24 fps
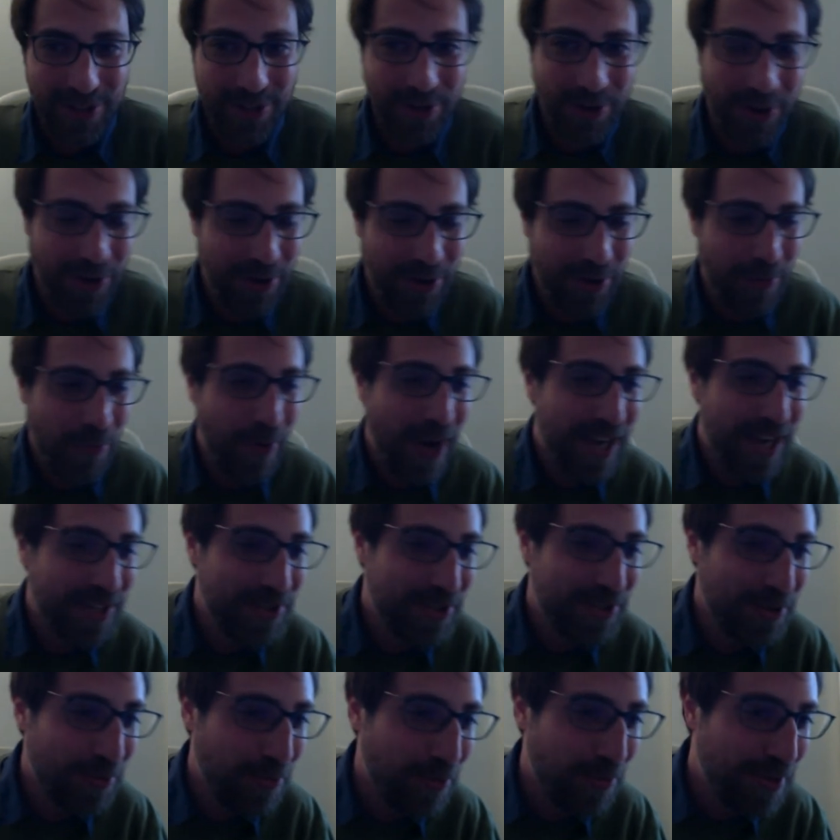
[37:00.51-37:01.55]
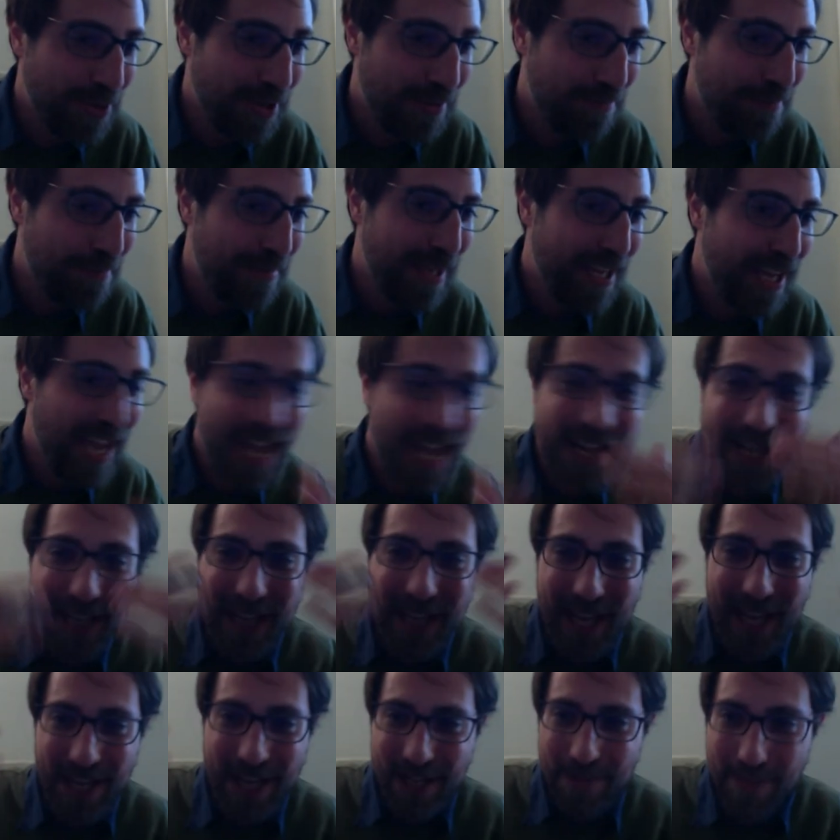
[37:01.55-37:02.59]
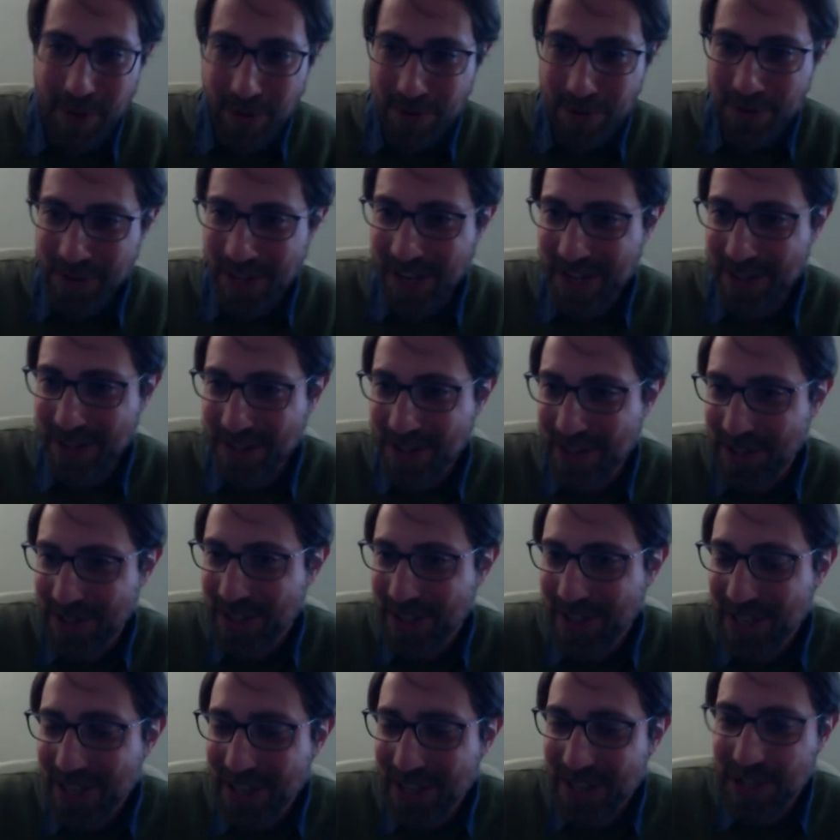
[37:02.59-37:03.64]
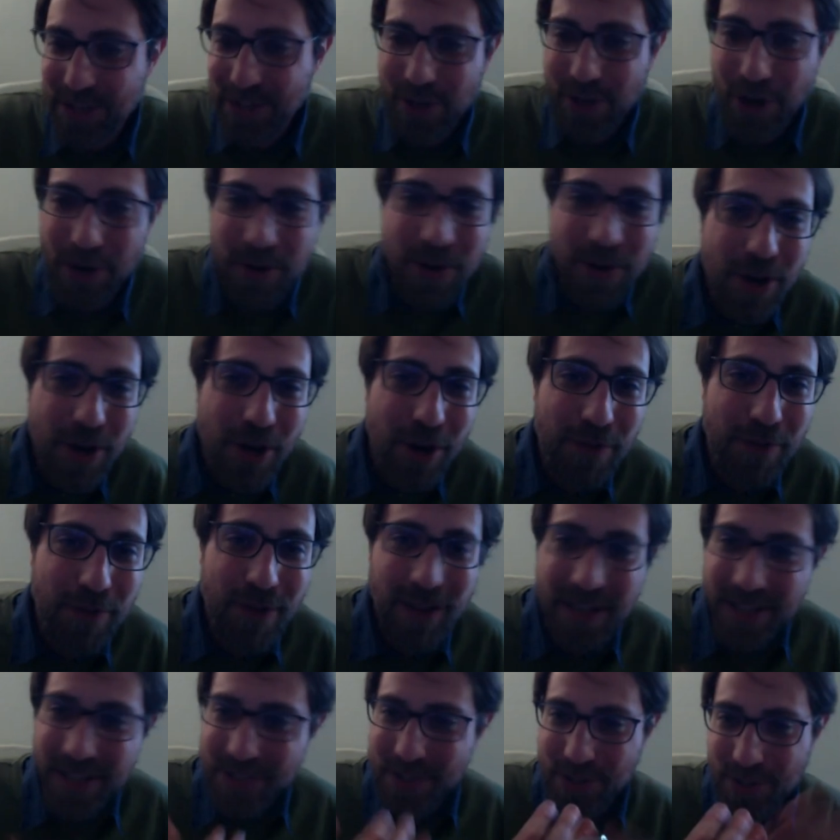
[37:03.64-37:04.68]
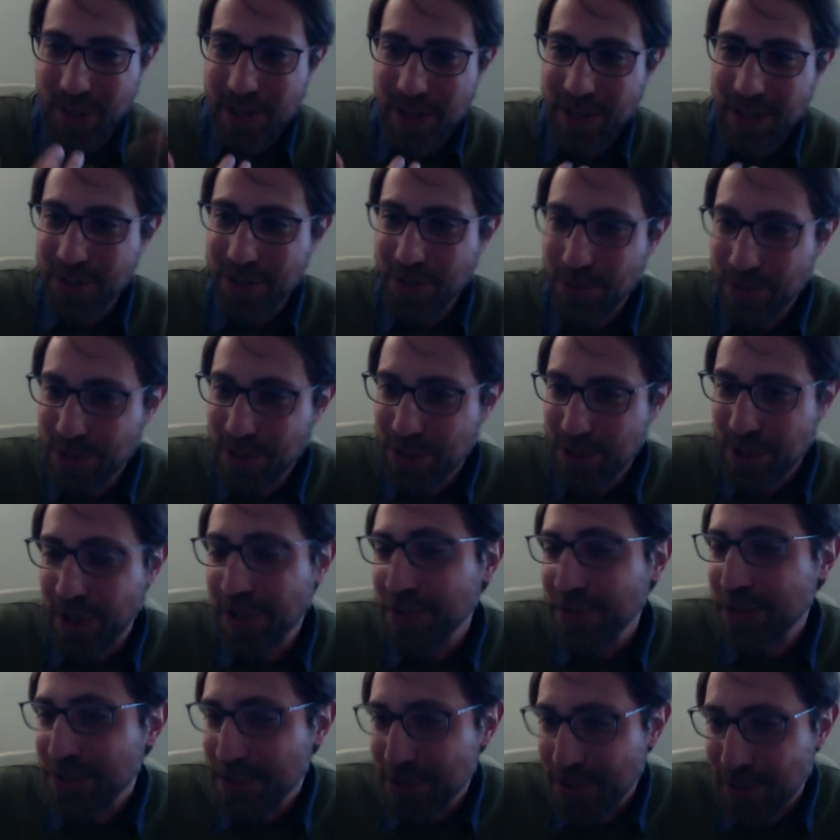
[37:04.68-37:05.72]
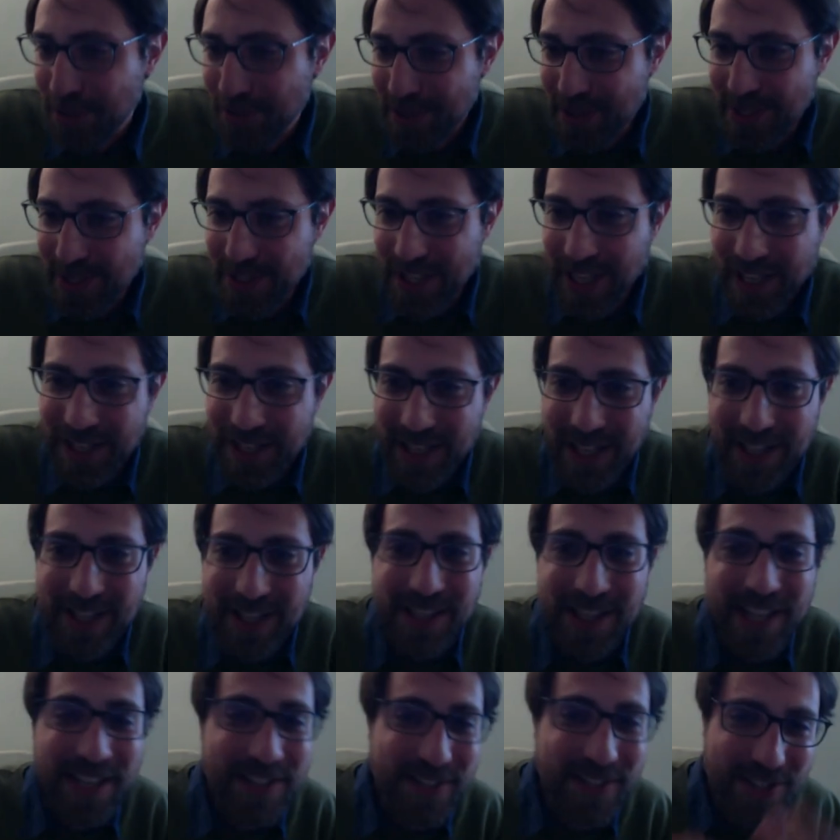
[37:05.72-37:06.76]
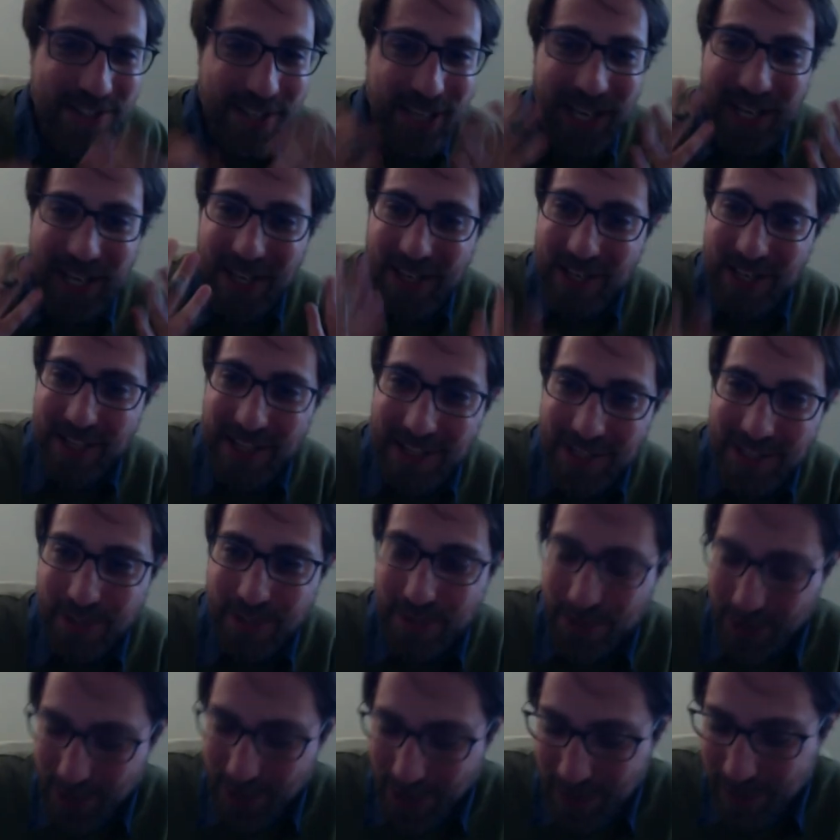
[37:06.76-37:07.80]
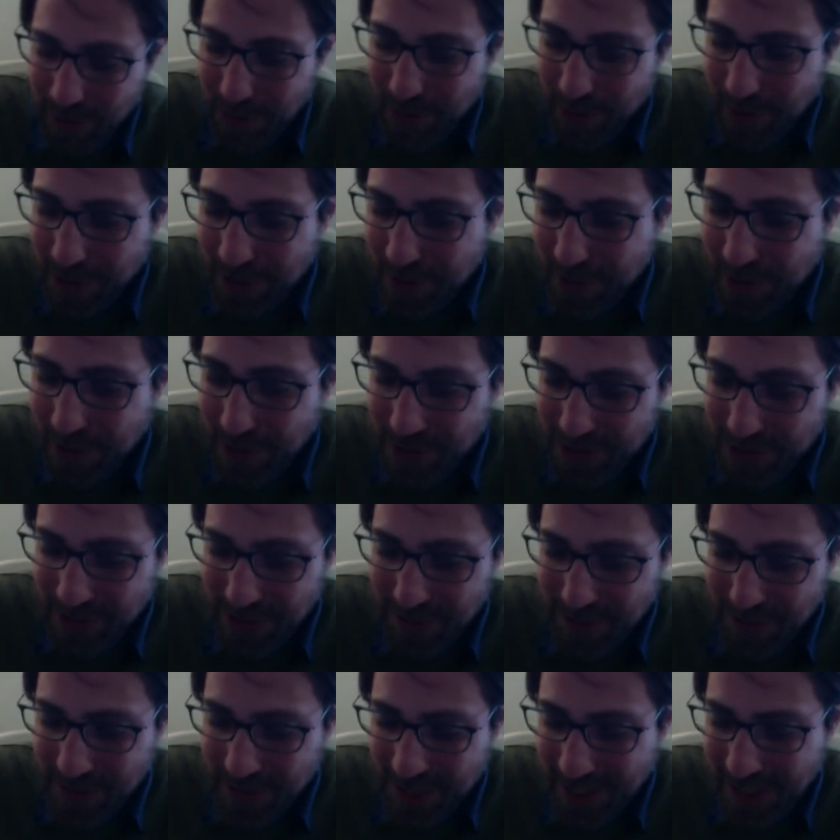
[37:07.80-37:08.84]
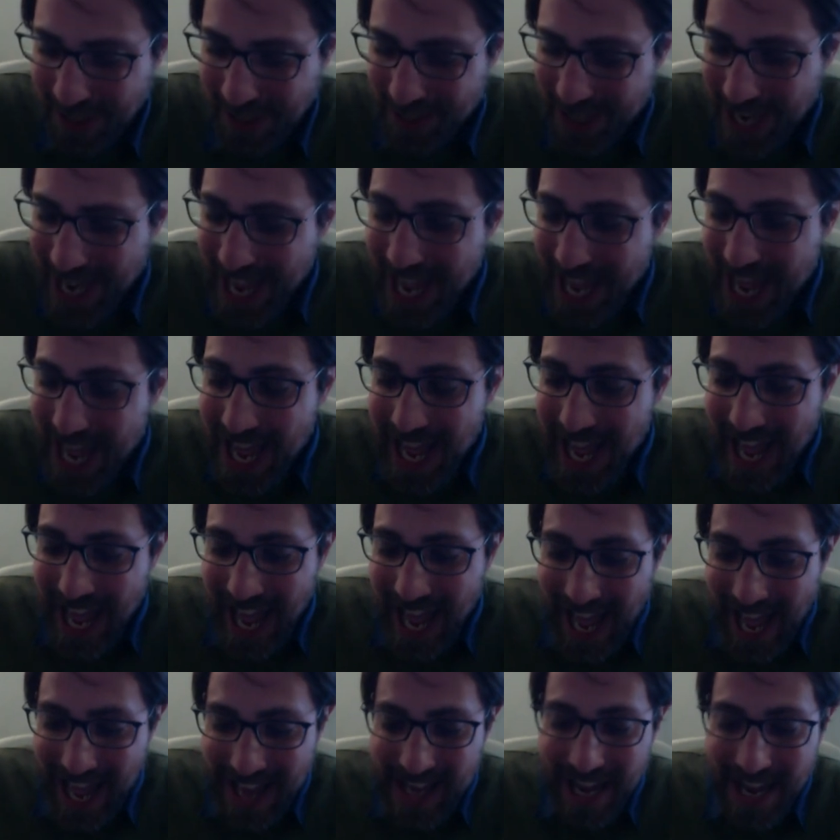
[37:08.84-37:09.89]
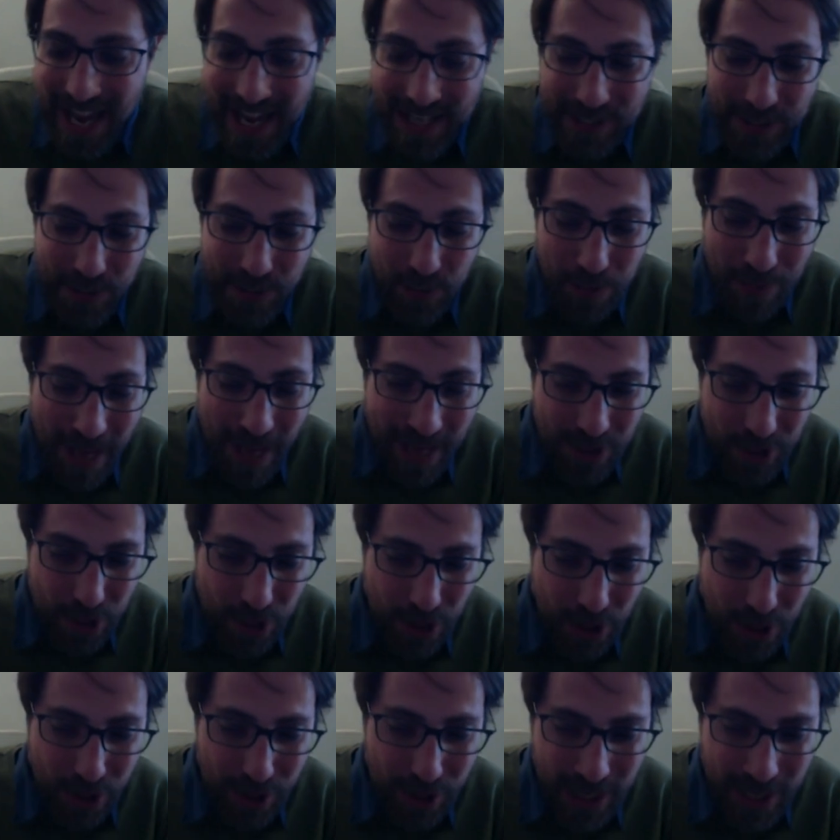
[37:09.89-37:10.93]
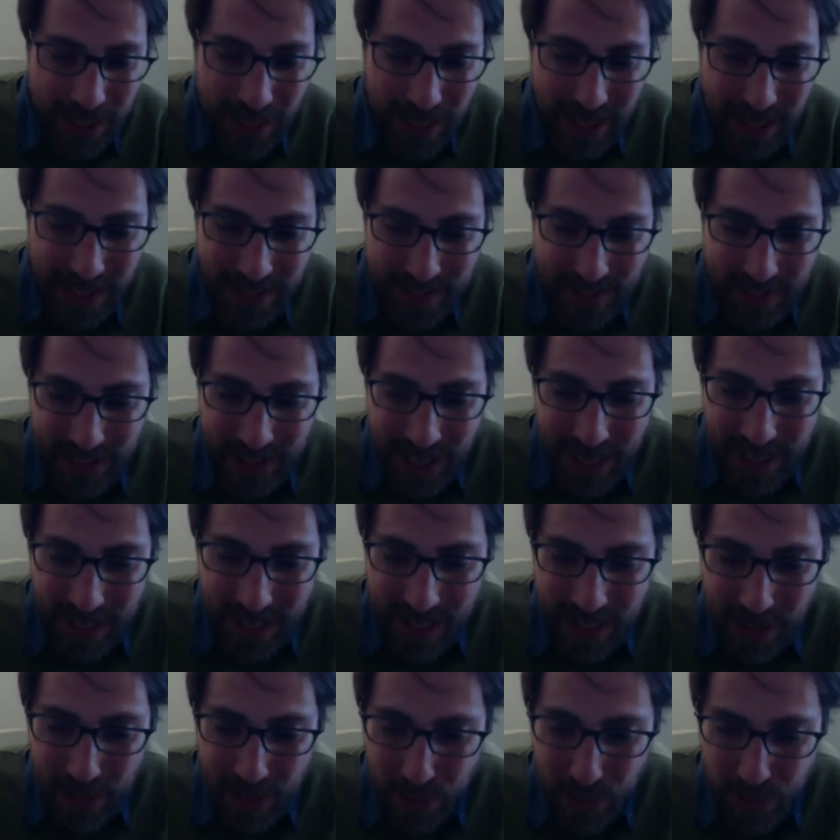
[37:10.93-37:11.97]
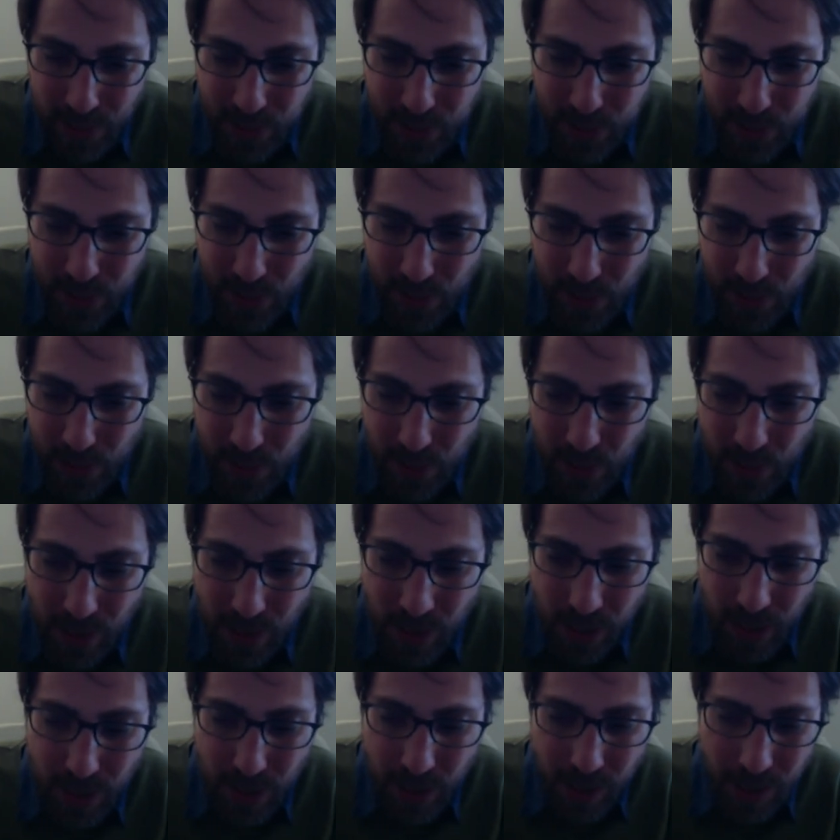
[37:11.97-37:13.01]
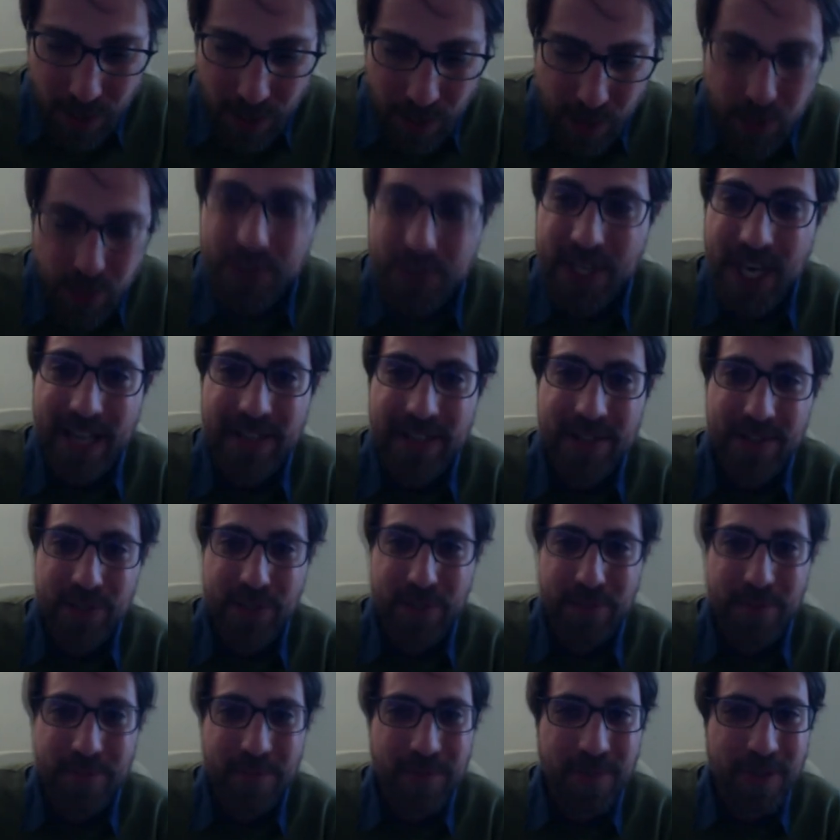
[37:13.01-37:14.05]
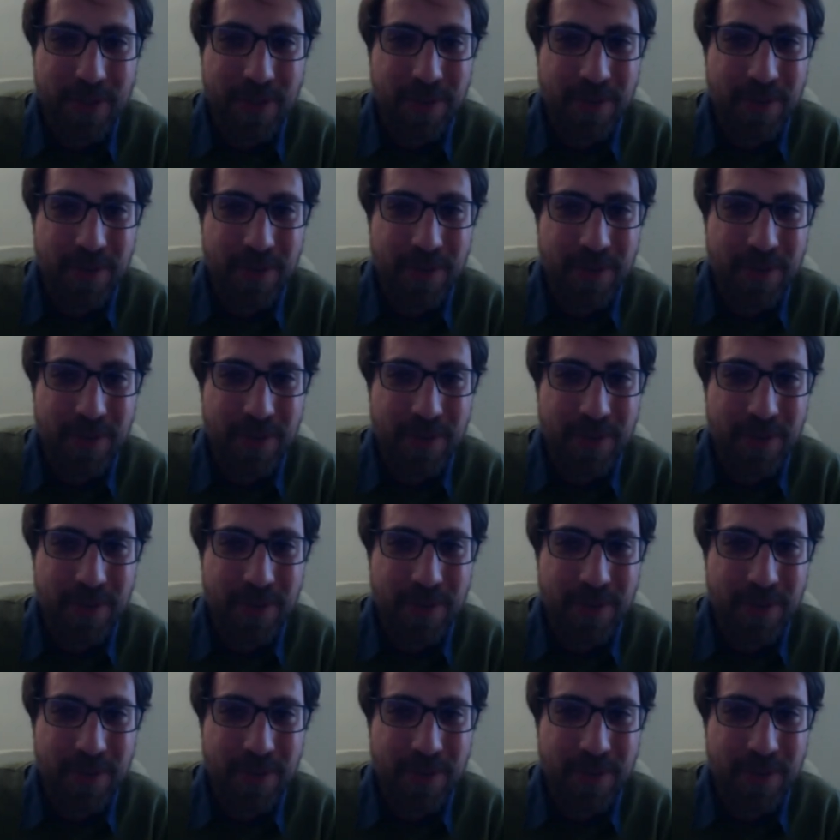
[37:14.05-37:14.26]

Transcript: So otherwise, right. there wouldn't be any any podcast, you know, of us talking to each other. So it's like like let's take let's also have a look at the positive side, and as you mentioned, it, it's like it also uh, protects you, mm-hmm.